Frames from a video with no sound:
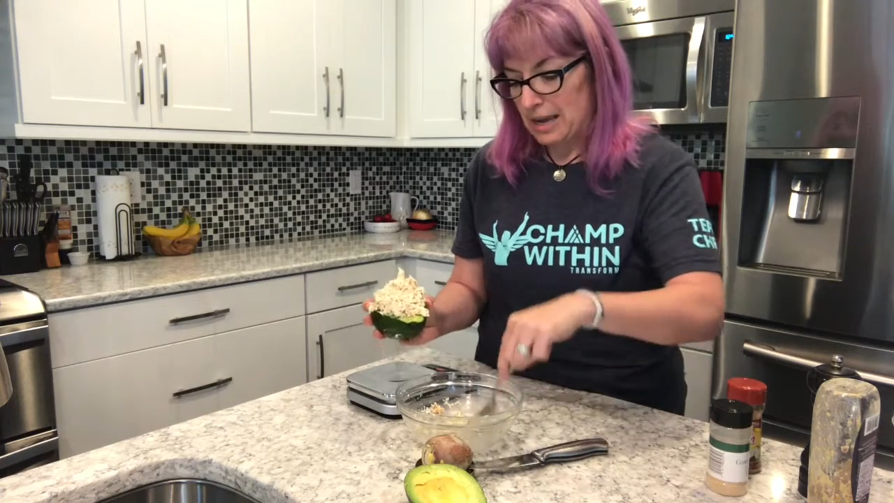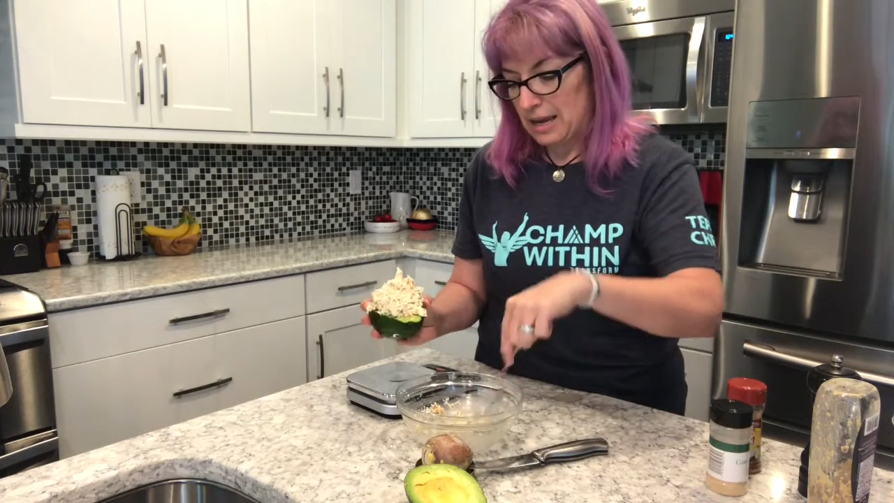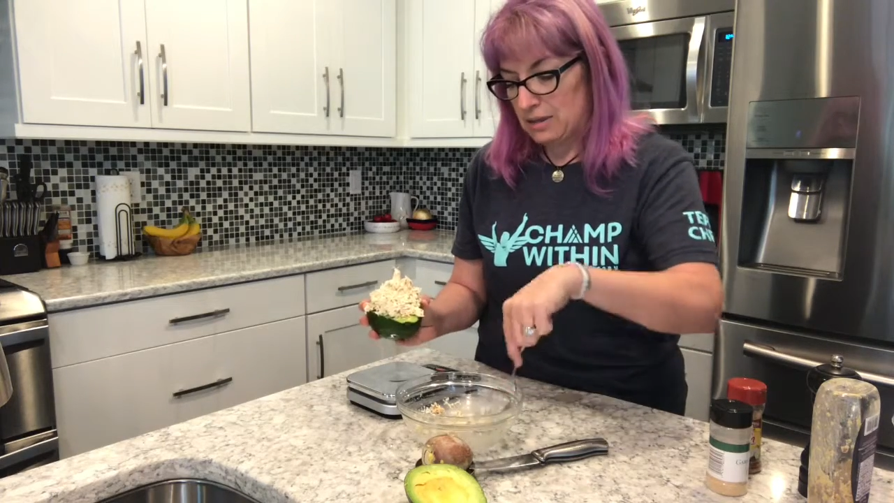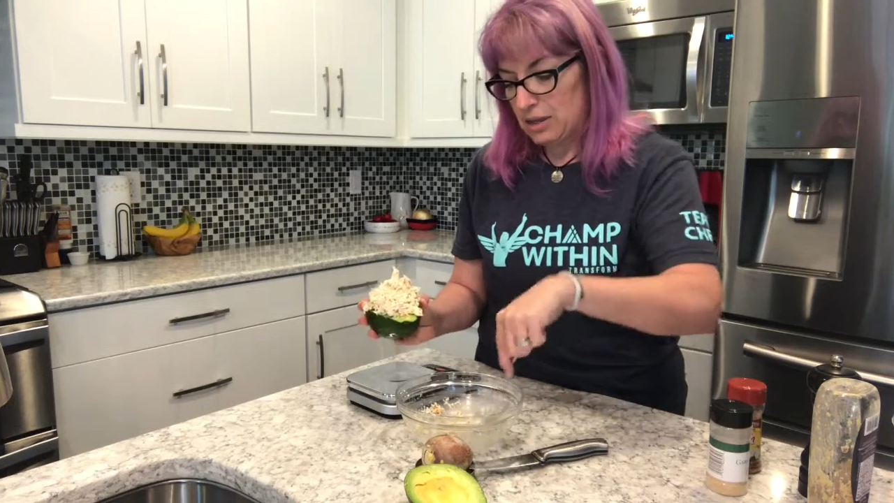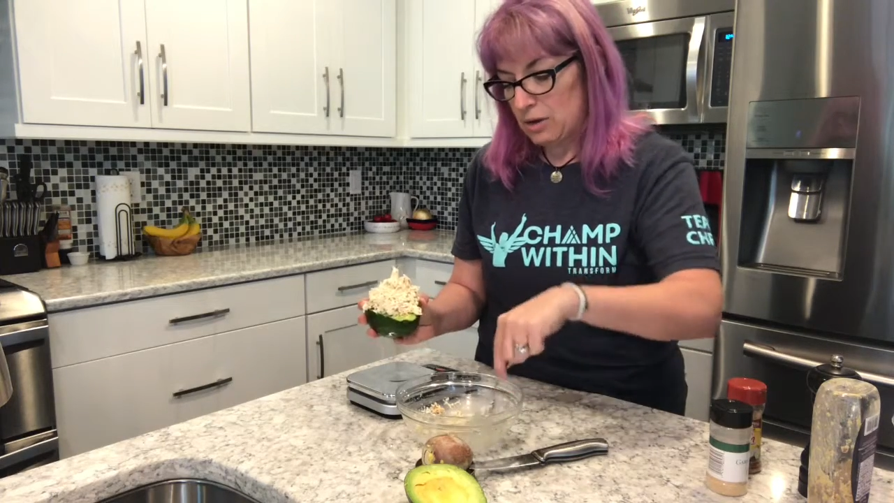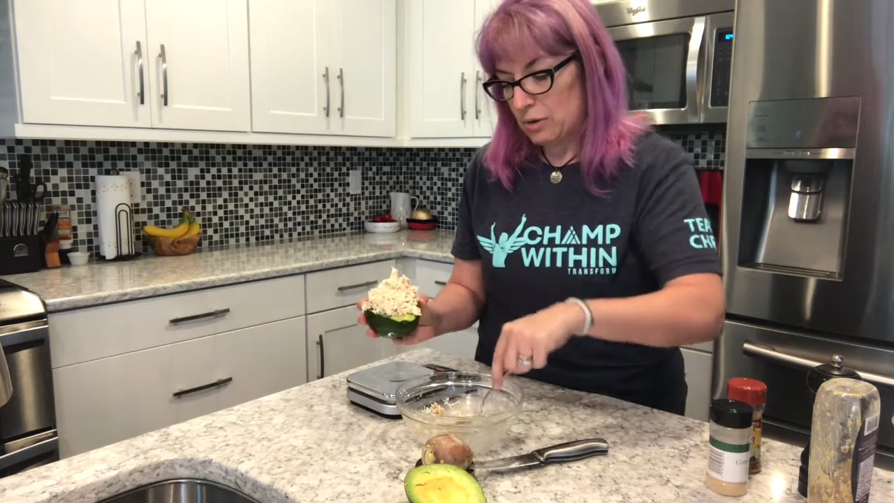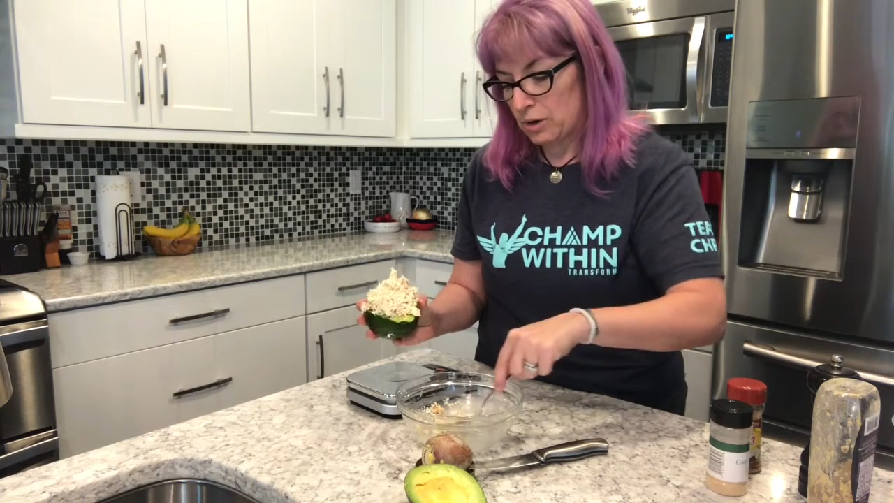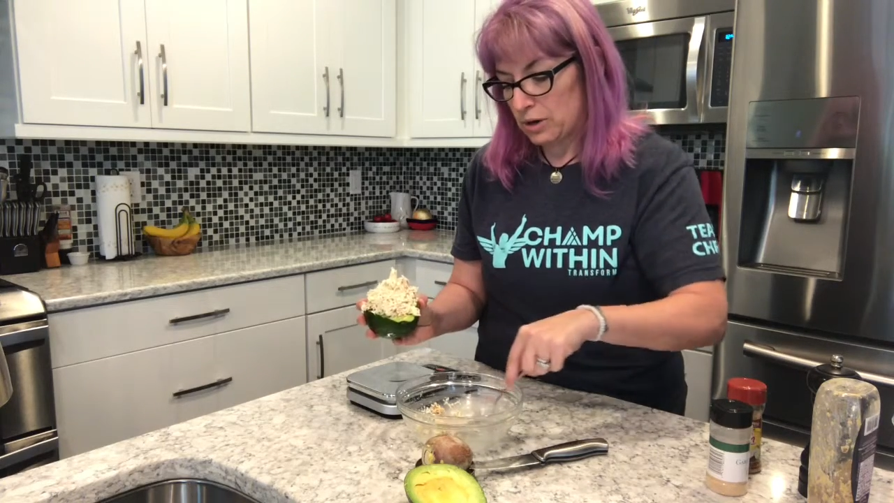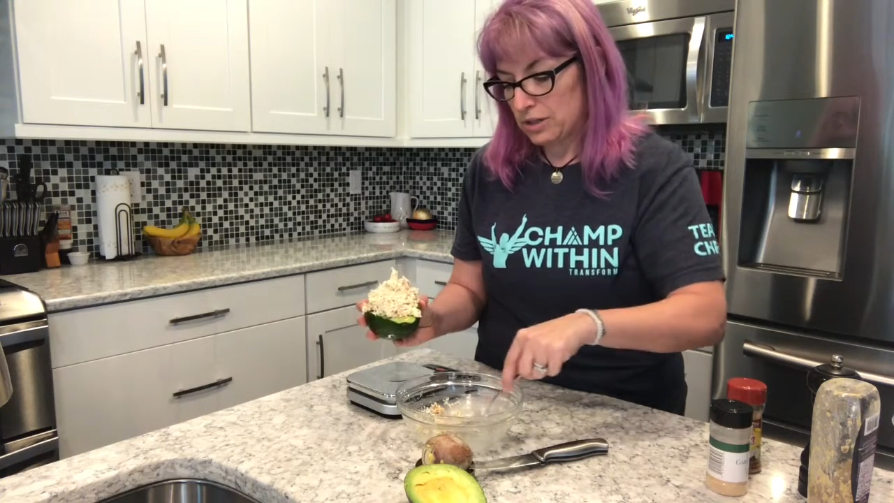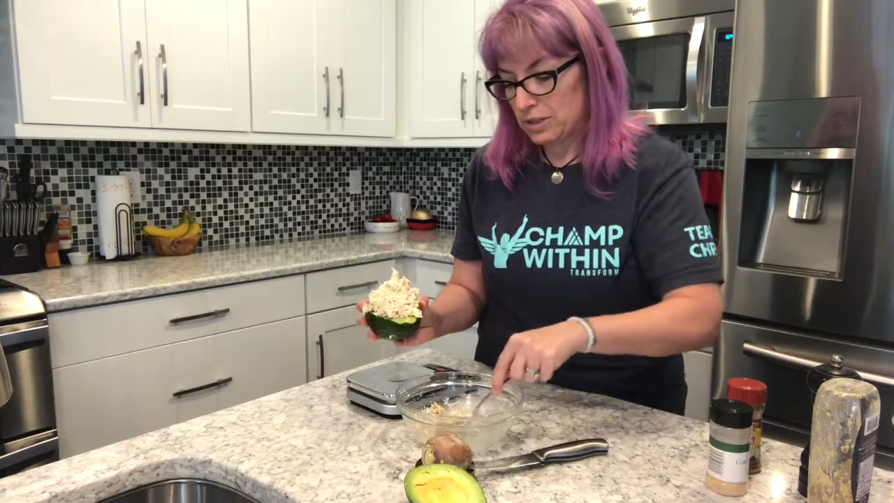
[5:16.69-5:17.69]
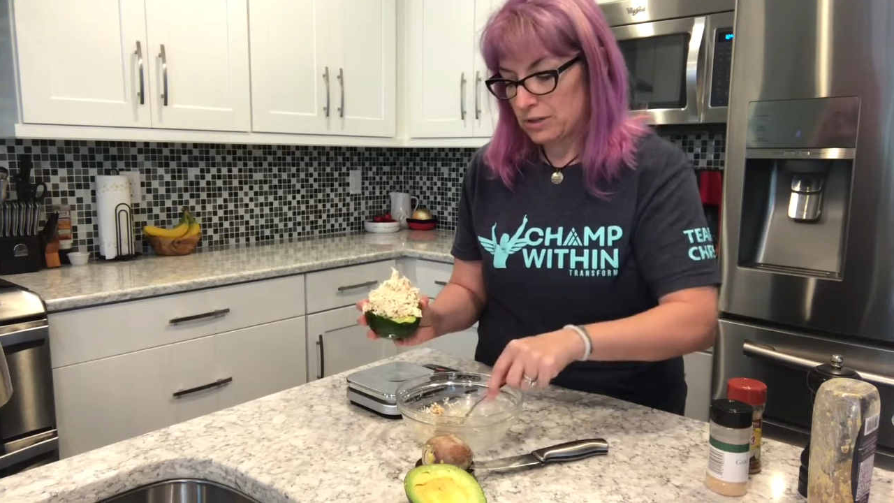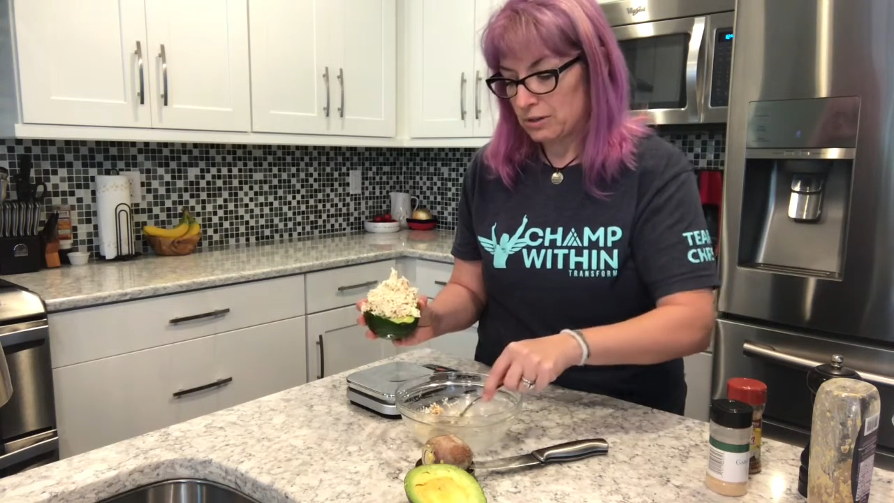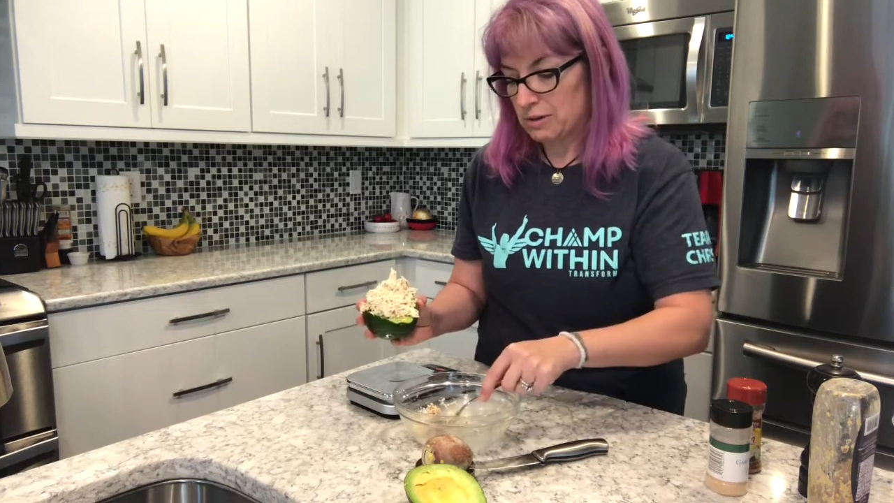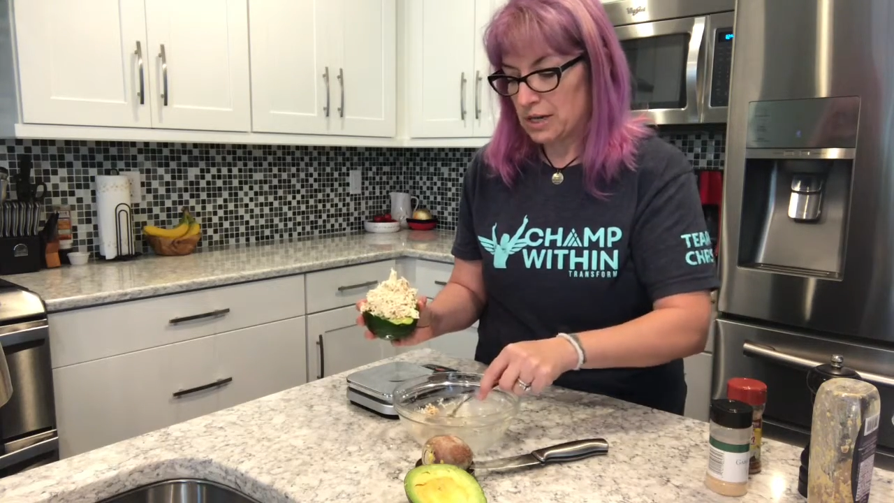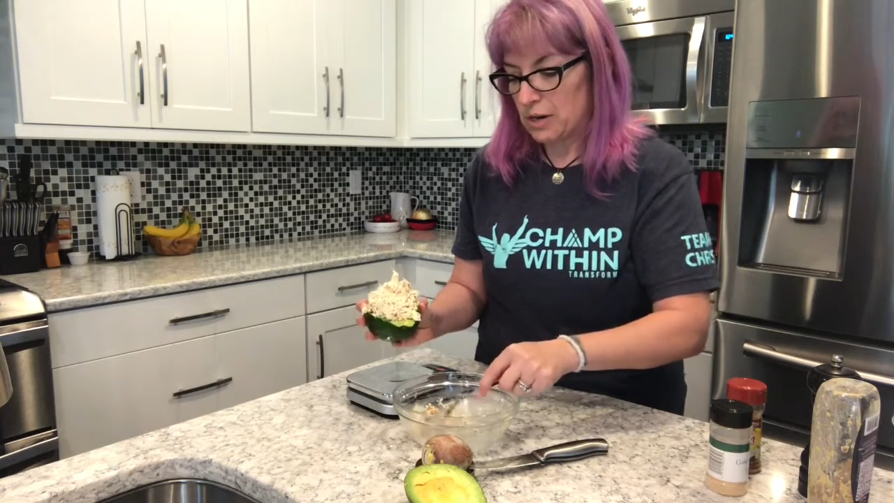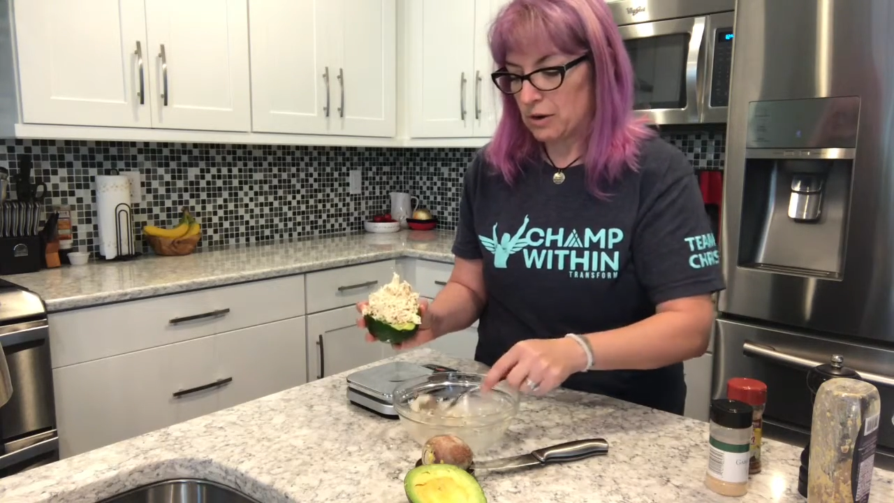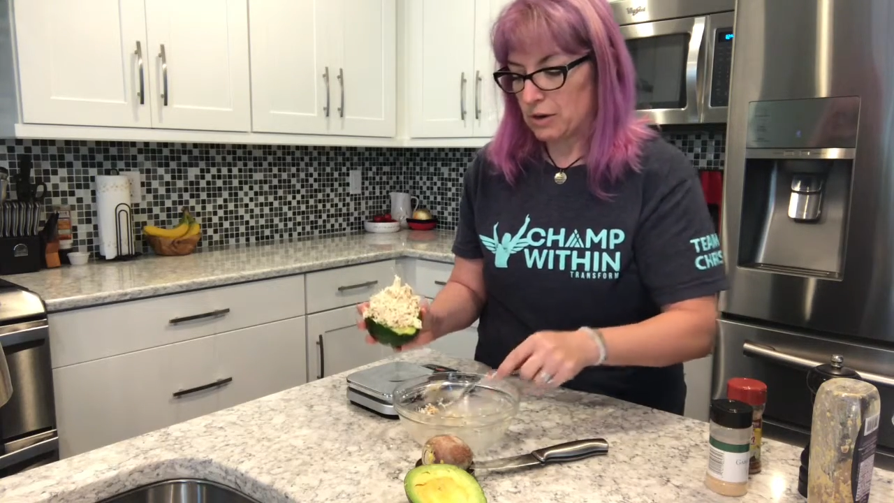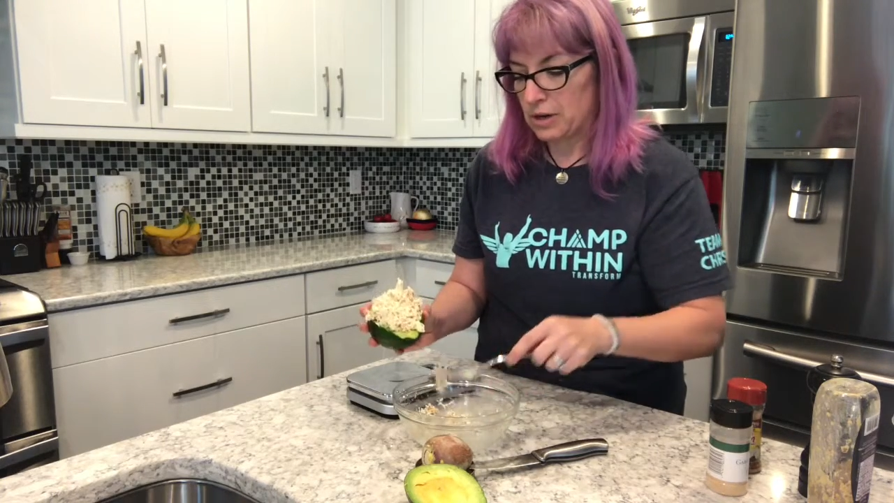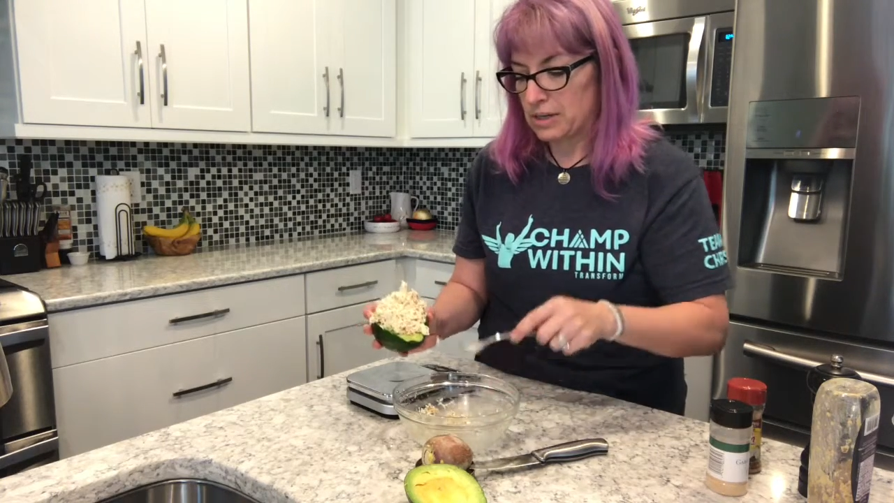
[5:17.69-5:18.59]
And the yogurt, Greek yogurt,